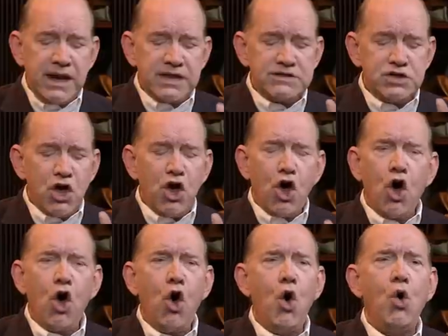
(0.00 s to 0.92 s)
us
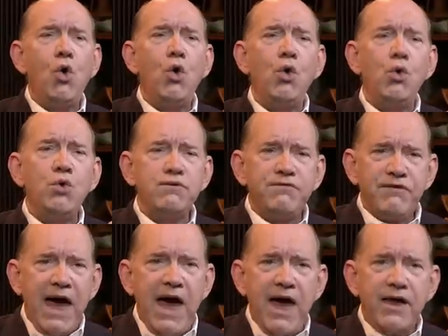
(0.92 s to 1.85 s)
hold
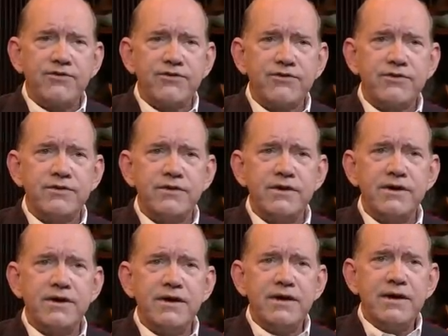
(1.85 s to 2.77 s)
fast.
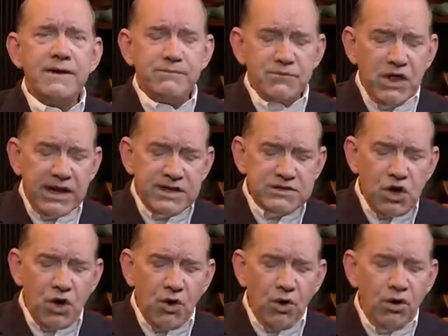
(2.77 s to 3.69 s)
Let us
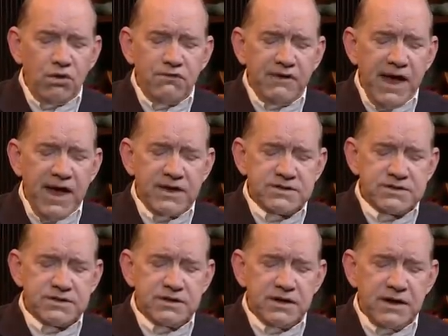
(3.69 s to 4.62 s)
hold
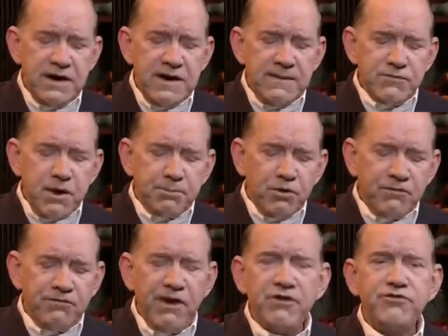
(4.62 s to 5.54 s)
fast the
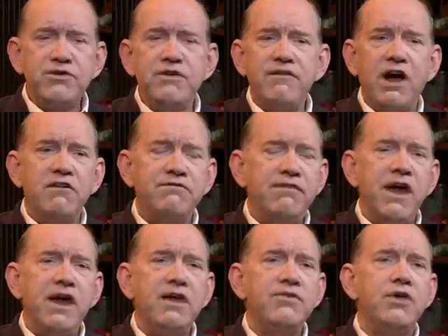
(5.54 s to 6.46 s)
profession of our
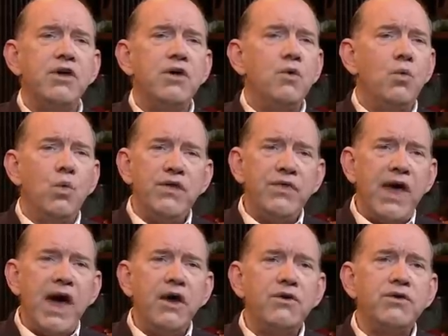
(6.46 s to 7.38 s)
faith
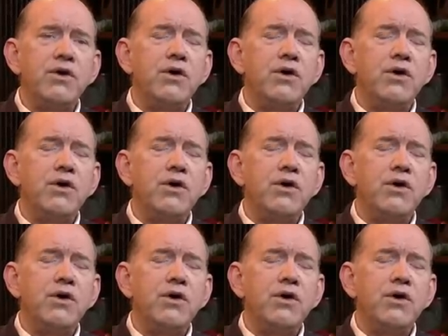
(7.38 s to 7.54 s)
without